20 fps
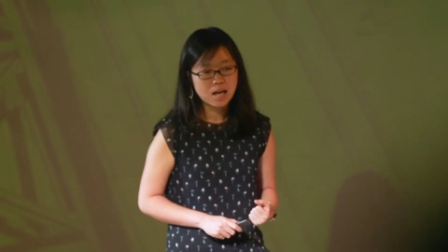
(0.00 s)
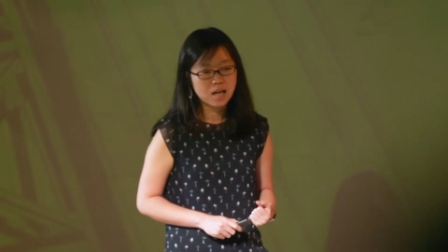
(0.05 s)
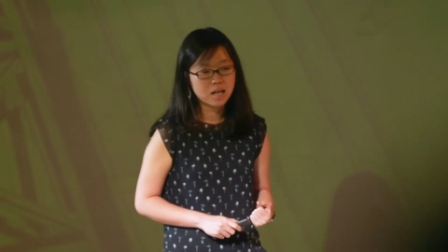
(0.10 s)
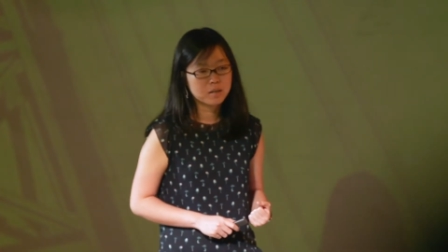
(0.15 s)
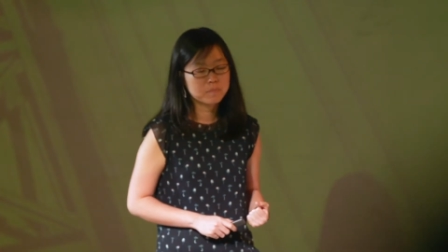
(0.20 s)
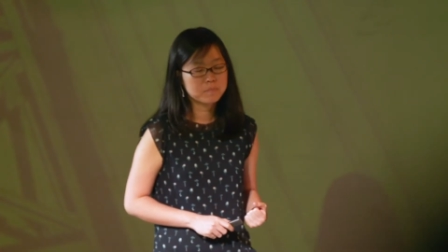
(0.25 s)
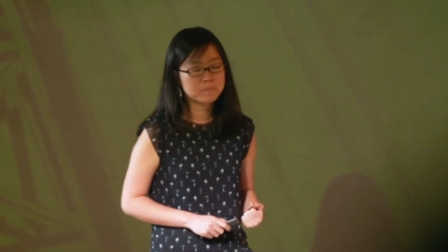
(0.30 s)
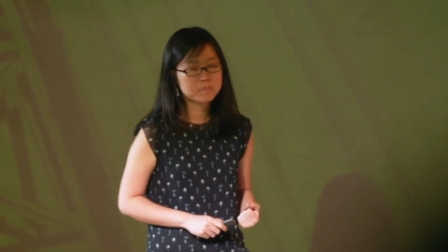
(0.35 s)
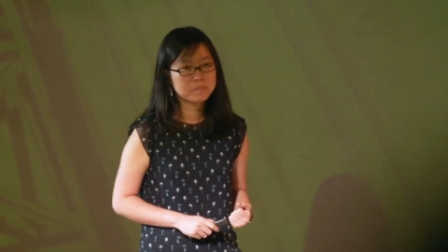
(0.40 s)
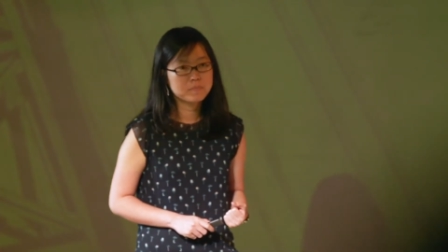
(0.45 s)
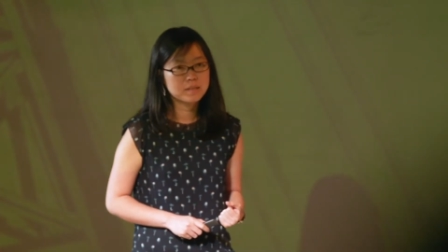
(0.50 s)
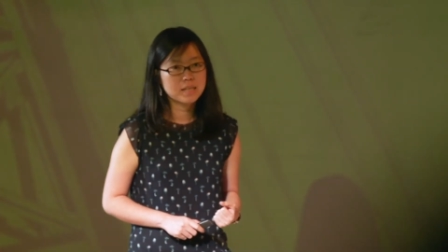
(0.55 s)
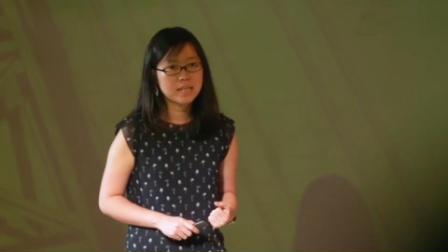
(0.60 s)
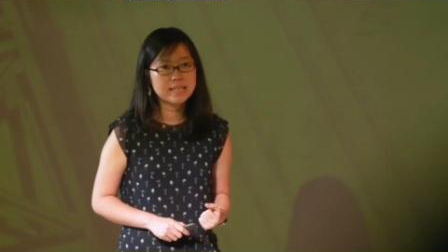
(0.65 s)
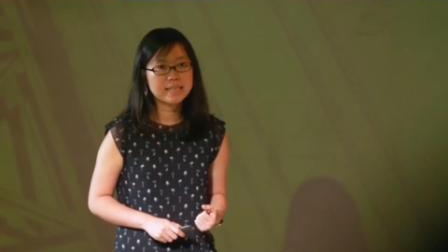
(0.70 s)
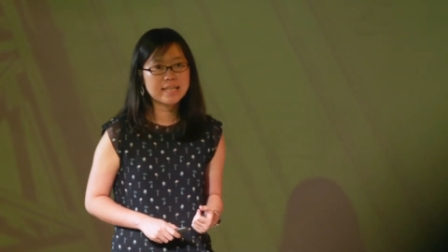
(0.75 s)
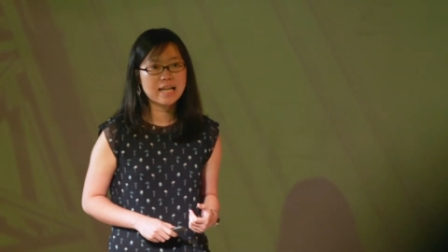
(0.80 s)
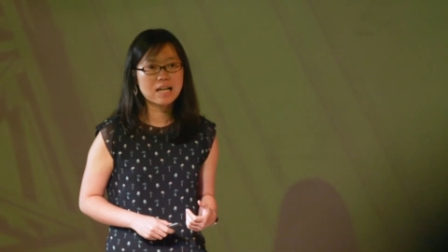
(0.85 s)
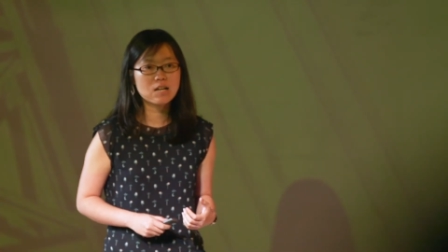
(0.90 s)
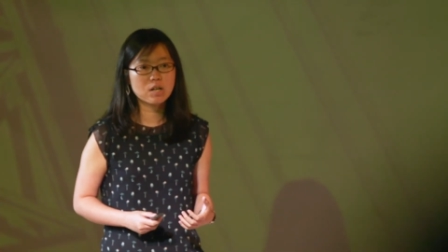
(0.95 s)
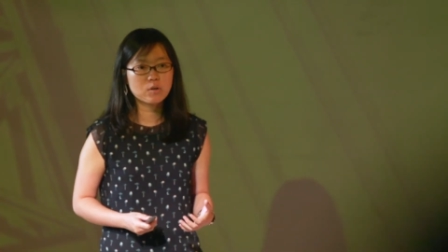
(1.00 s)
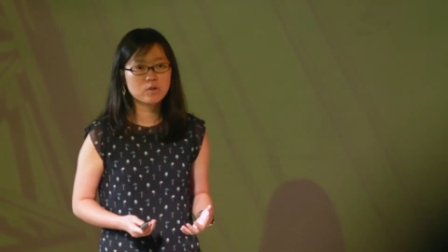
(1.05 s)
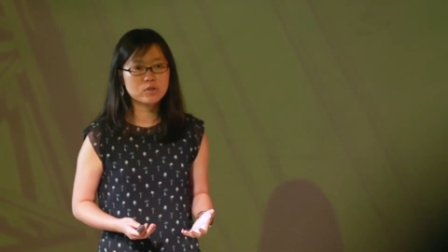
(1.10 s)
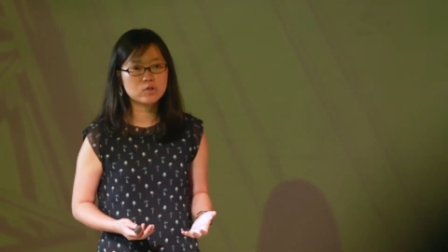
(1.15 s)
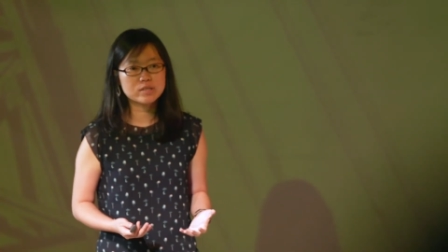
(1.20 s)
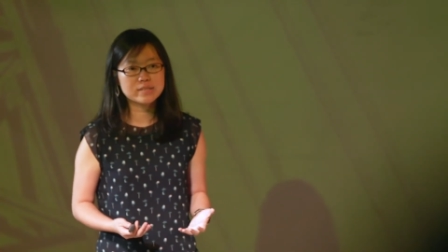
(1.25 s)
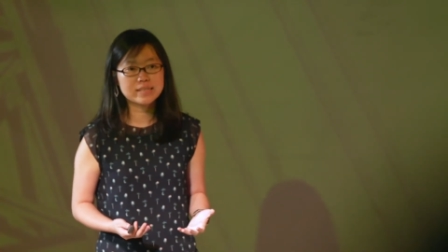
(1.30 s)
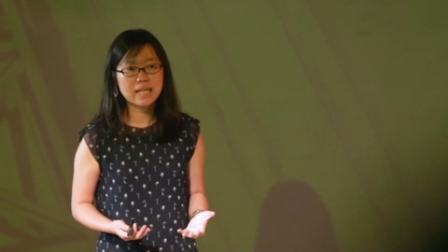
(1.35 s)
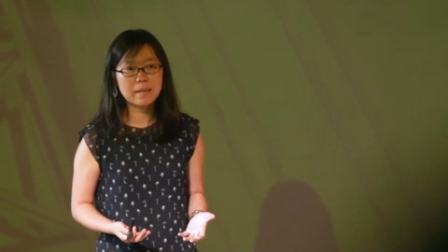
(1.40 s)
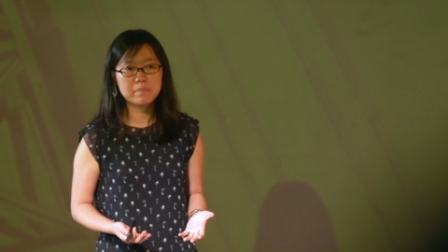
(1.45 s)
Um, and now I
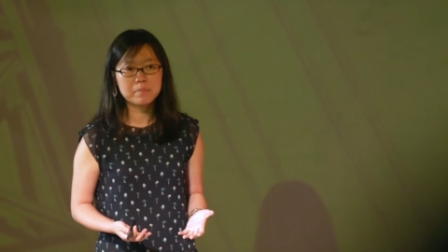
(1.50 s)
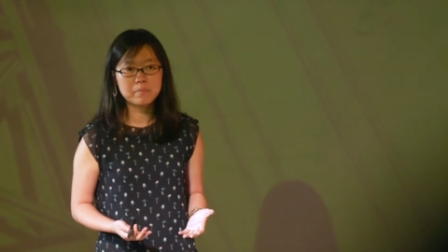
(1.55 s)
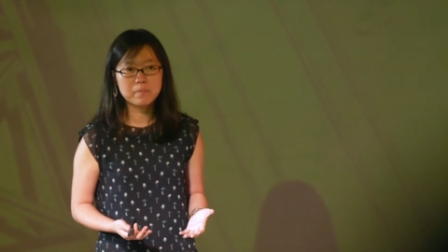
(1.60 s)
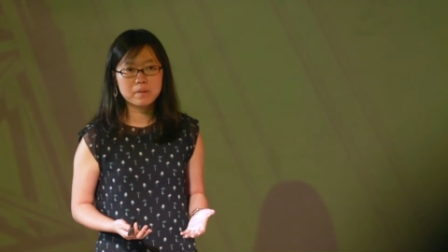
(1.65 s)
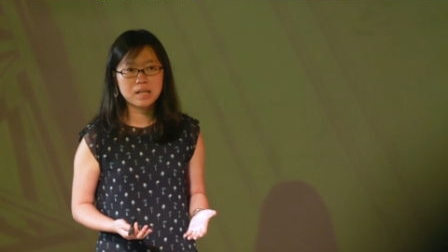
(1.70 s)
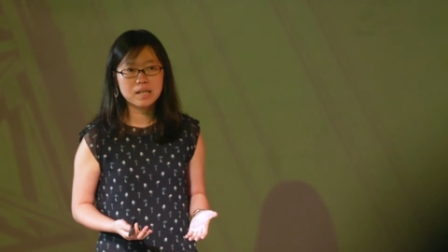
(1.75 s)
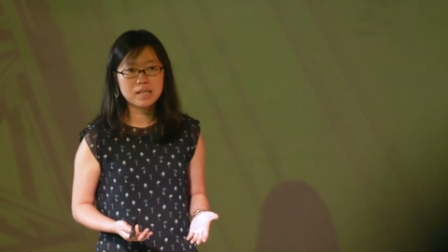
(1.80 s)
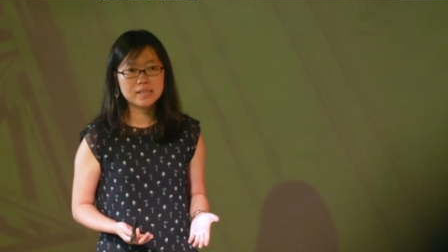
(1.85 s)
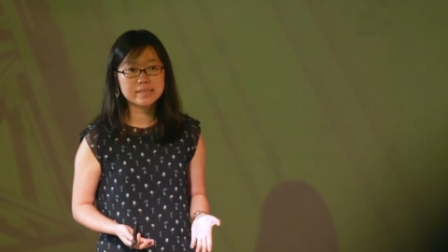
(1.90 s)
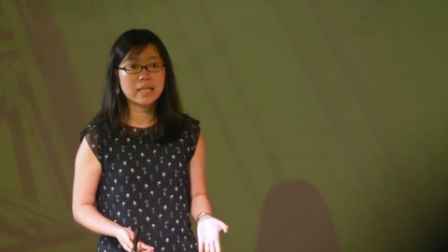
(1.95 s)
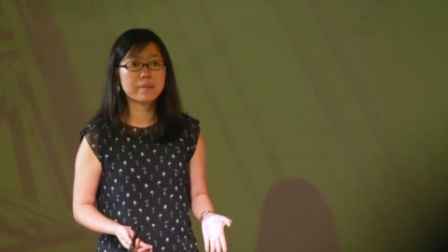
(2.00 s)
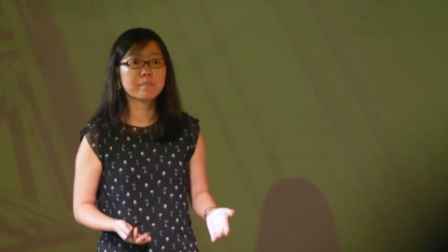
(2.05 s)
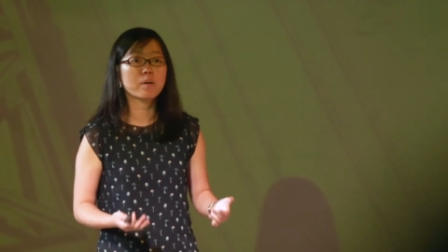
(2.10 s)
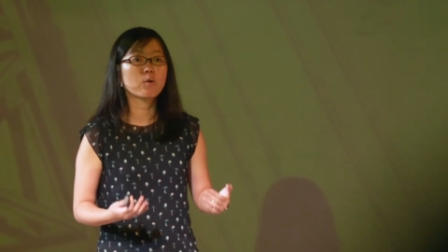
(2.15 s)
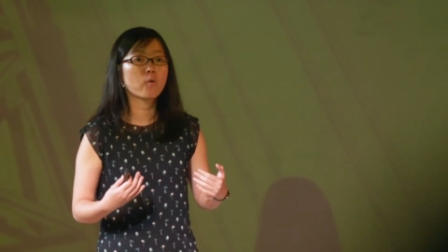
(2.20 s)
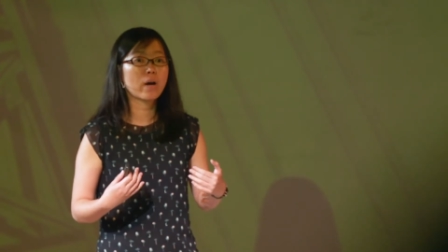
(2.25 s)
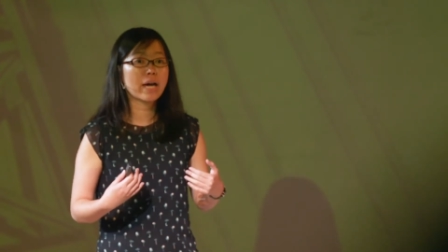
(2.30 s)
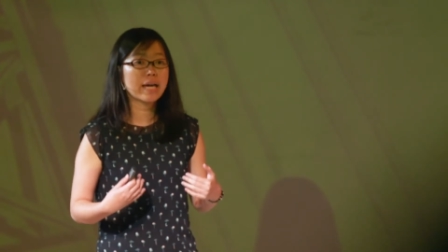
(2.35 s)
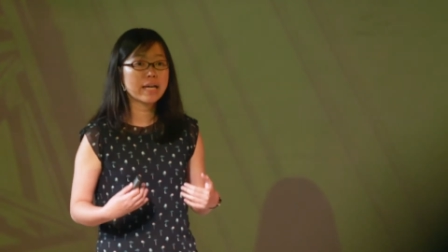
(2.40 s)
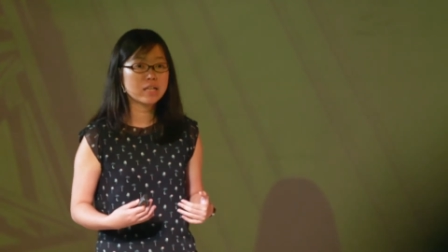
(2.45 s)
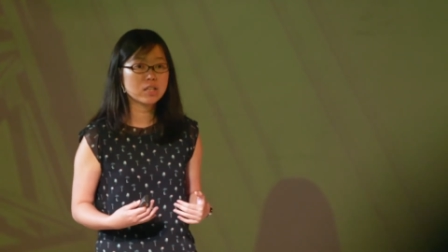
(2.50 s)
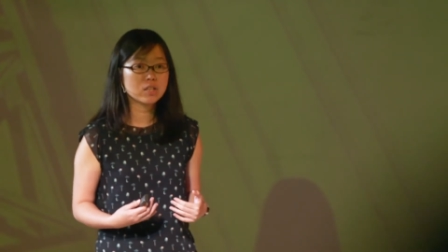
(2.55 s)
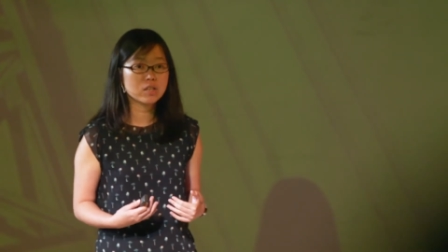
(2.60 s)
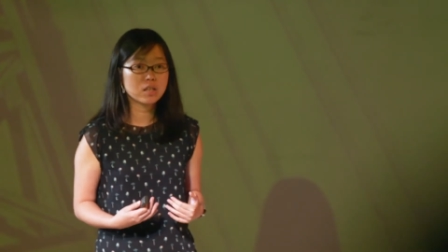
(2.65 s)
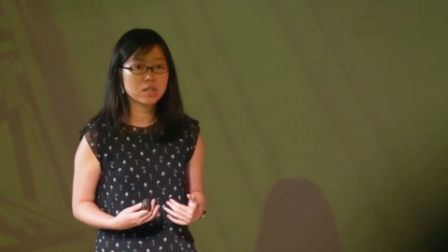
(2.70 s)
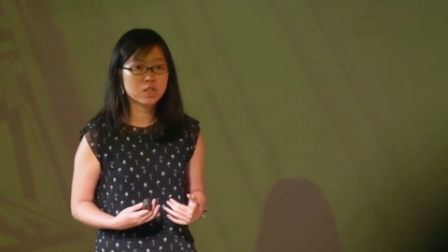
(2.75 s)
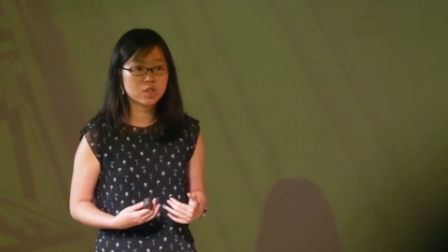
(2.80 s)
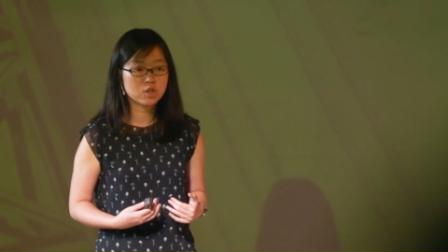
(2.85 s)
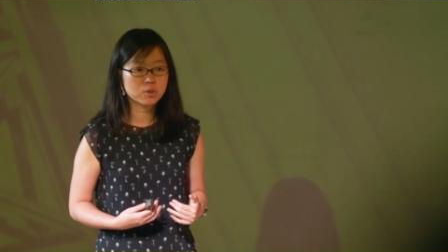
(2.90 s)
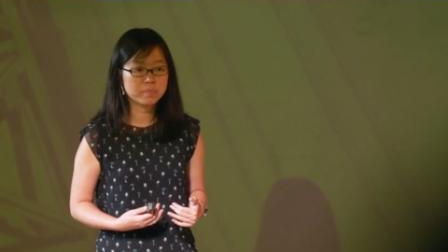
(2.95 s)
want to step, uh, step away
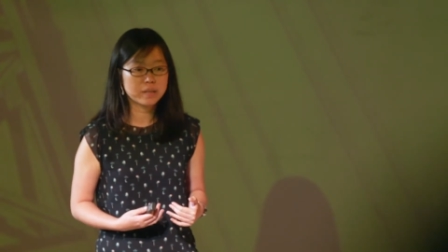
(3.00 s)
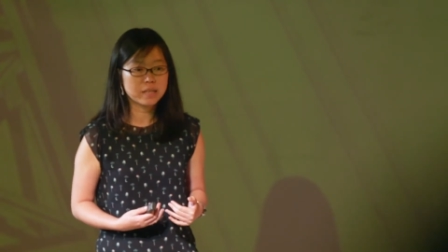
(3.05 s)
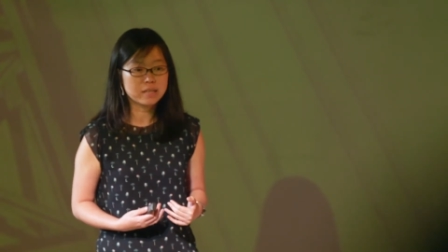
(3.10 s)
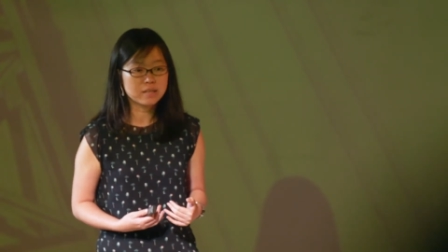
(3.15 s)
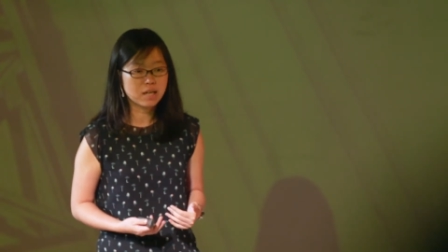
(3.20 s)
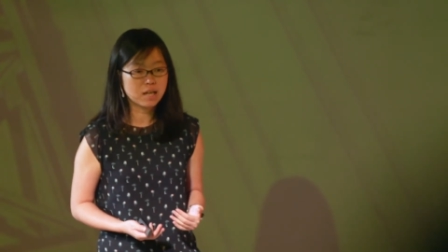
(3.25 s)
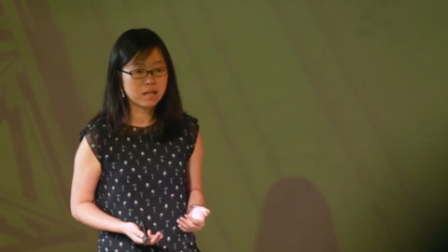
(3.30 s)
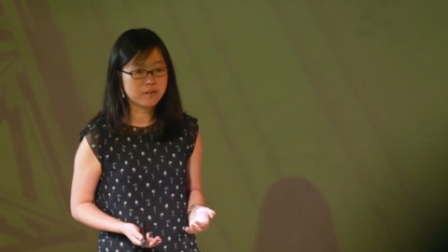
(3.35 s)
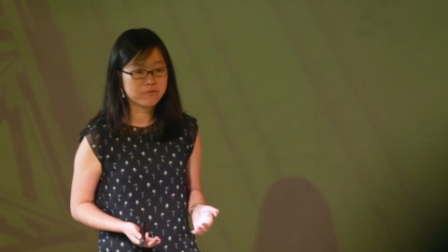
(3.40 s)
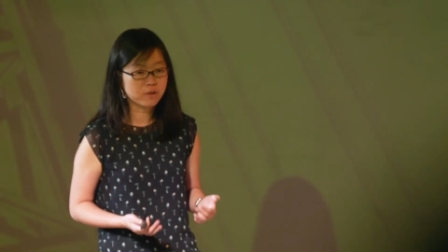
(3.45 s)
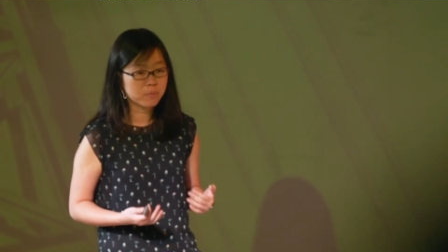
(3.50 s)
a little bit uh,